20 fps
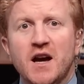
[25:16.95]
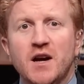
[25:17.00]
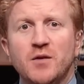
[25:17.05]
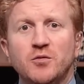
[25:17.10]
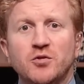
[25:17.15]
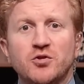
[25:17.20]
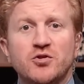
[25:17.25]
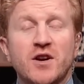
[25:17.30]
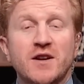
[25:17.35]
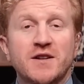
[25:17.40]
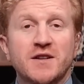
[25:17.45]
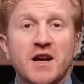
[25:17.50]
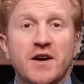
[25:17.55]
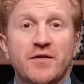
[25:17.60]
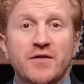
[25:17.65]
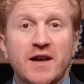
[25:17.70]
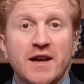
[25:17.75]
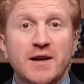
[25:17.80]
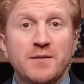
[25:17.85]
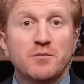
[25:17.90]
We'll try to
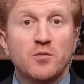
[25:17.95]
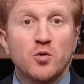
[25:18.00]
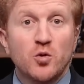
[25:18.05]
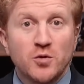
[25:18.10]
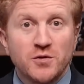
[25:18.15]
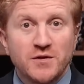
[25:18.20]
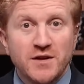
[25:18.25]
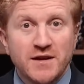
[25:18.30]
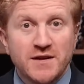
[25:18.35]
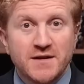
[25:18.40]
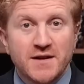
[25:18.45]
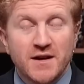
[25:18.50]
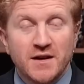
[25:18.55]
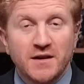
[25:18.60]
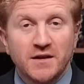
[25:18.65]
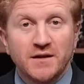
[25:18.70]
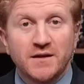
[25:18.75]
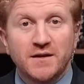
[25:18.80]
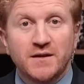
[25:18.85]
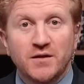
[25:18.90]
cover that in more
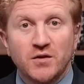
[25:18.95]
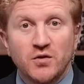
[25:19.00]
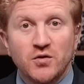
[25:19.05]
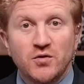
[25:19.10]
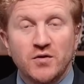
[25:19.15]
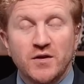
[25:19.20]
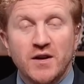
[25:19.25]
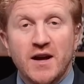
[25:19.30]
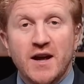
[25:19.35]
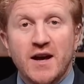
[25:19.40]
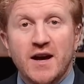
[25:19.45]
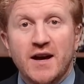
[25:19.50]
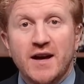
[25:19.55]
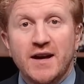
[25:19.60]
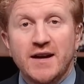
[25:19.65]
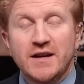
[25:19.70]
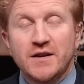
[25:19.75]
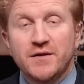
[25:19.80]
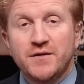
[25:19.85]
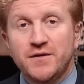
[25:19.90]
detail soon
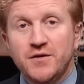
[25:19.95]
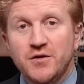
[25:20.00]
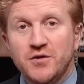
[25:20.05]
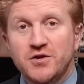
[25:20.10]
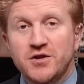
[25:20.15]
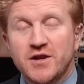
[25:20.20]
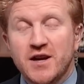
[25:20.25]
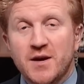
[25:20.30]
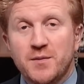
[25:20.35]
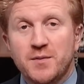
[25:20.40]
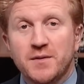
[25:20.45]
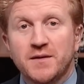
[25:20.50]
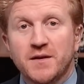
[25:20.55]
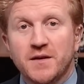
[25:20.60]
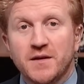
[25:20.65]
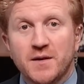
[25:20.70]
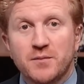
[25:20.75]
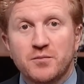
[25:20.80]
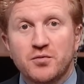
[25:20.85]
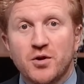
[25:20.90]
in a future
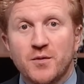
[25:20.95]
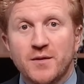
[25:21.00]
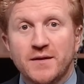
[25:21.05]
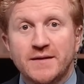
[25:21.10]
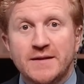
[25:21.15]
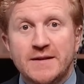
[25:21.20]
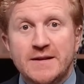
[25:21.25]
episode, I promise.